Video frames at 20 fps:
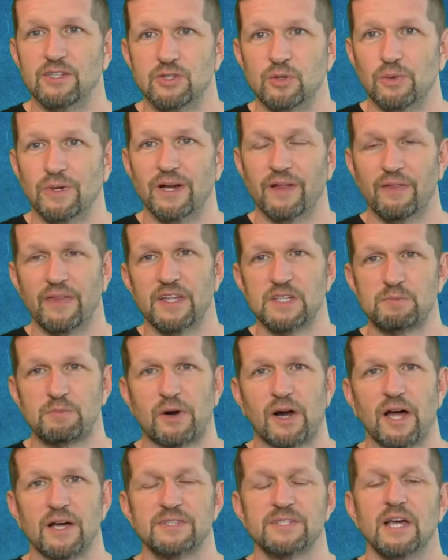do it at this
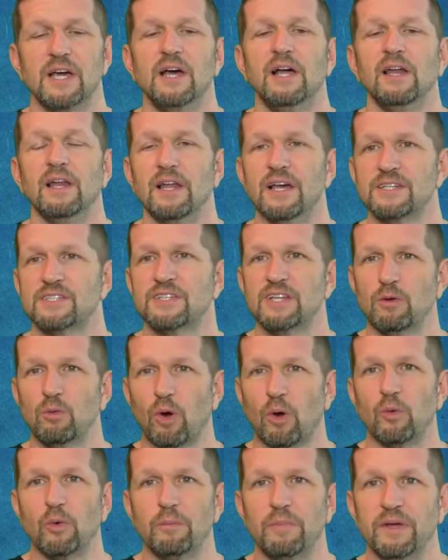price. Let's see
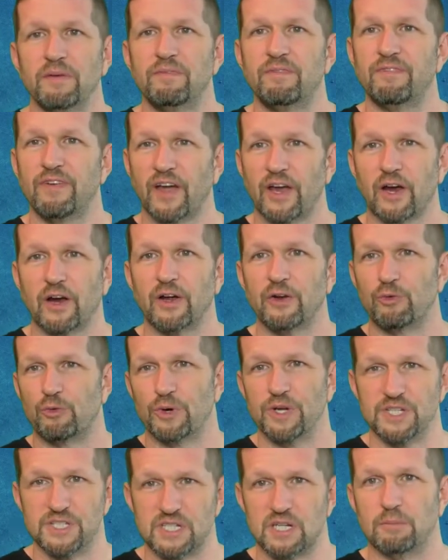what would be fair and
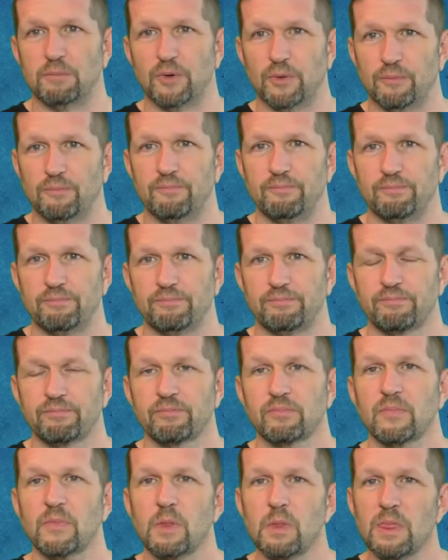reasonable.
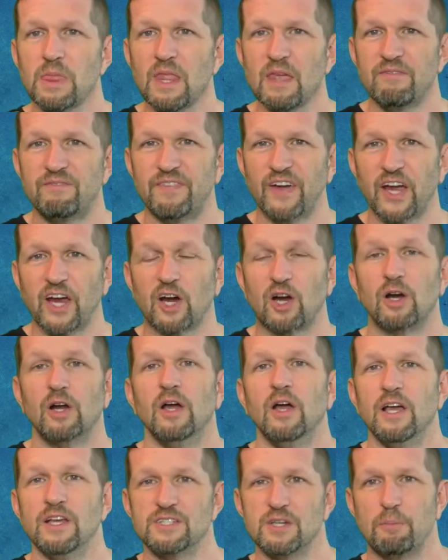Fair
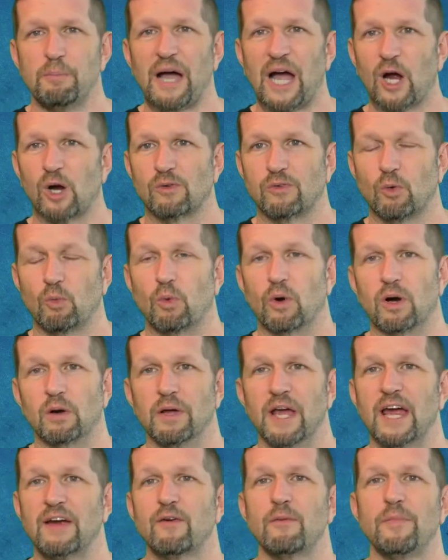is a powerful
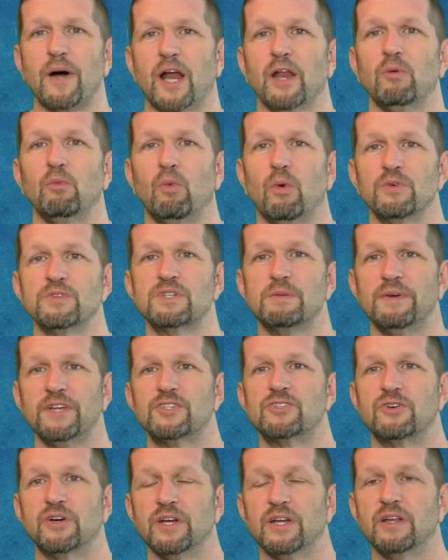word. Everybody wants to be
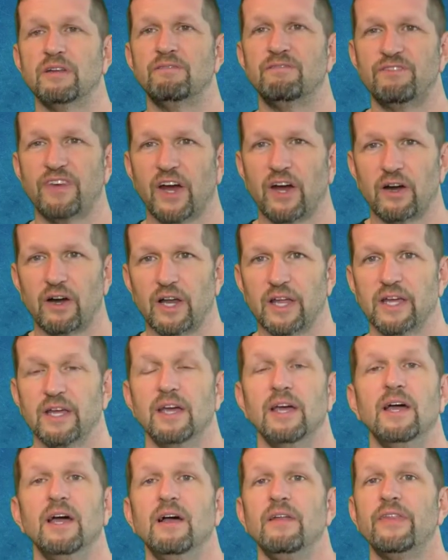treated fairly.
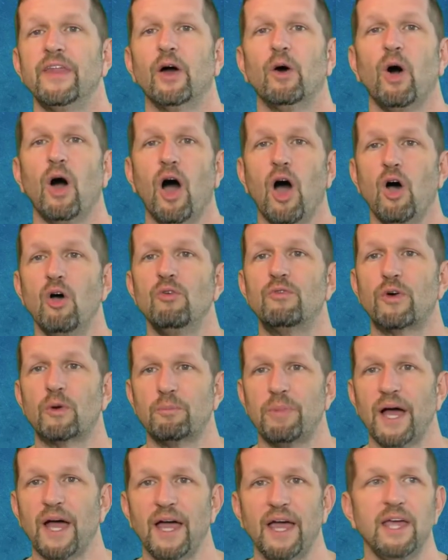They'll
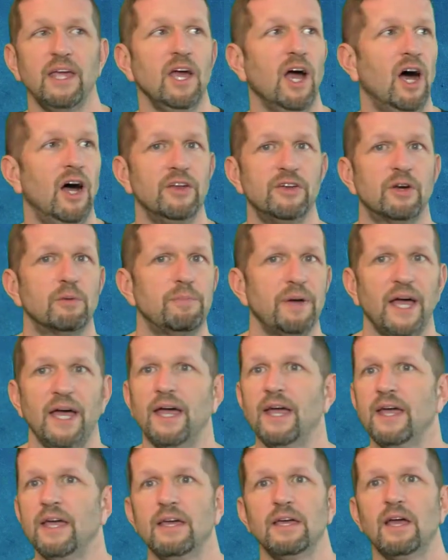overpay,
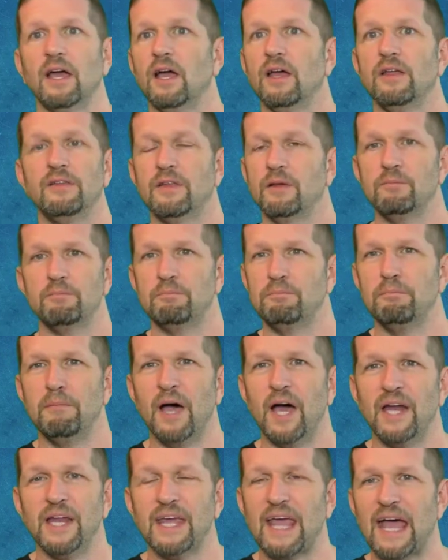underpay.
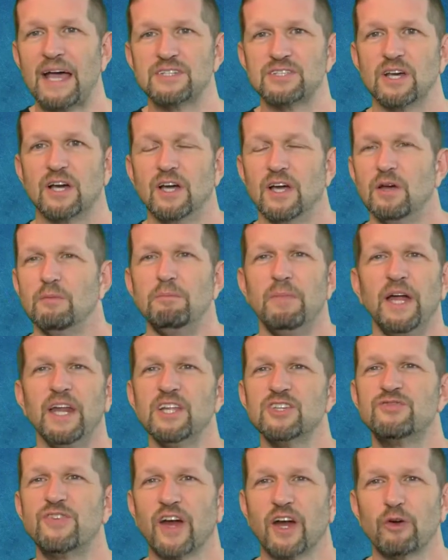Money
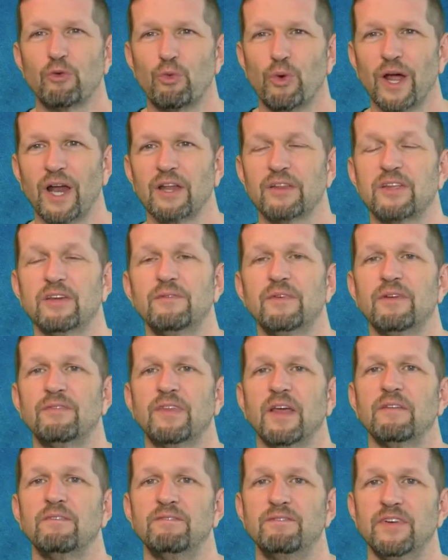is very relative if
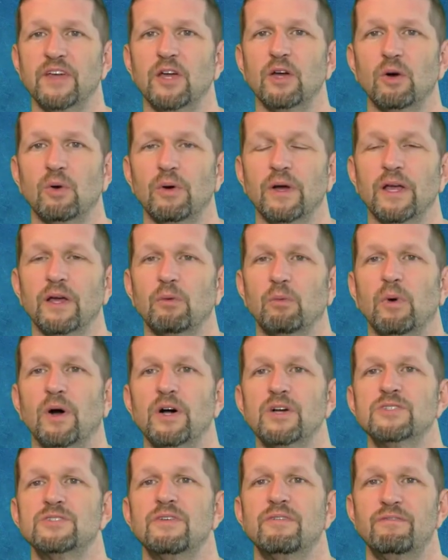they feel it
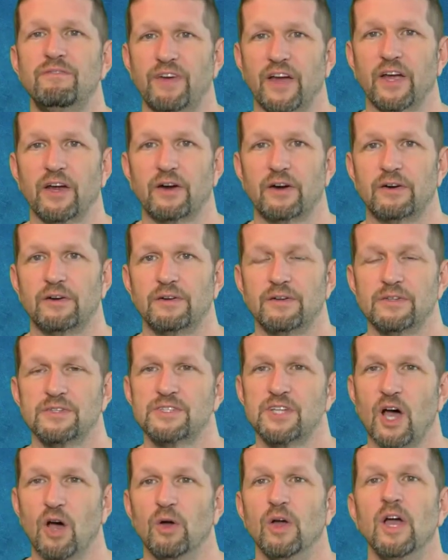was fair.
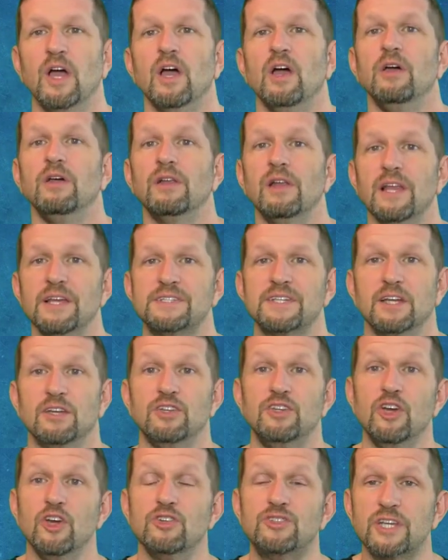So,
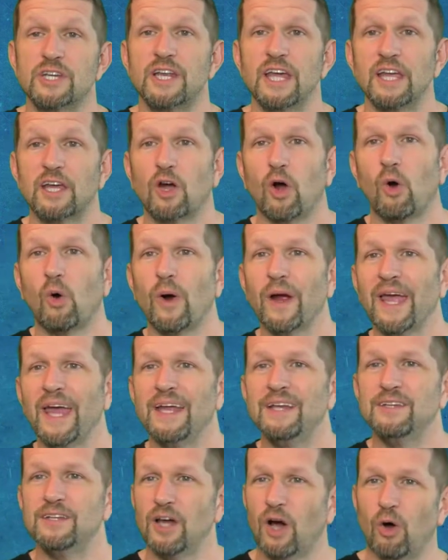listen, use the decoy
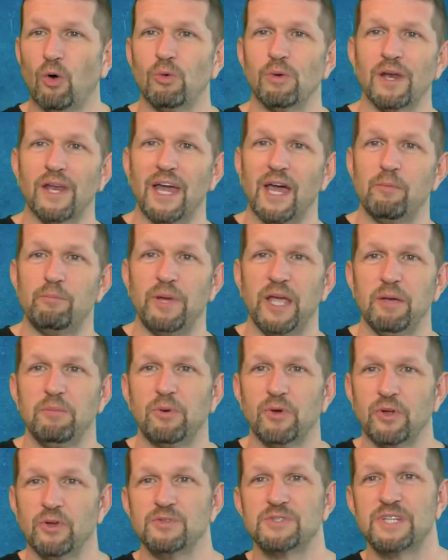and don't let
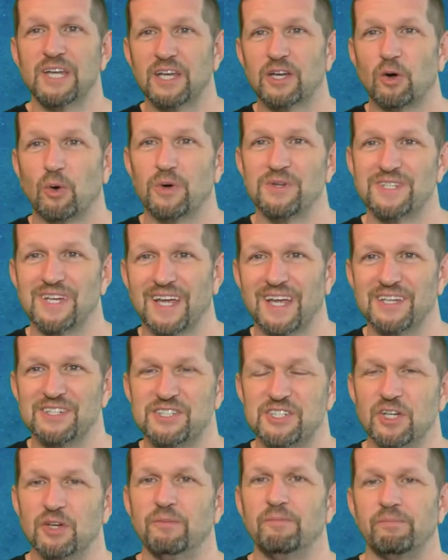people use decoys
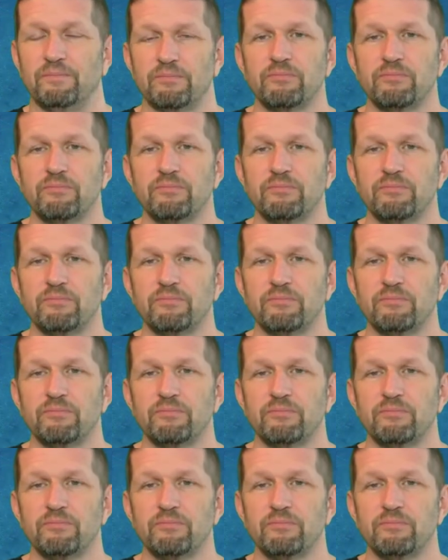against you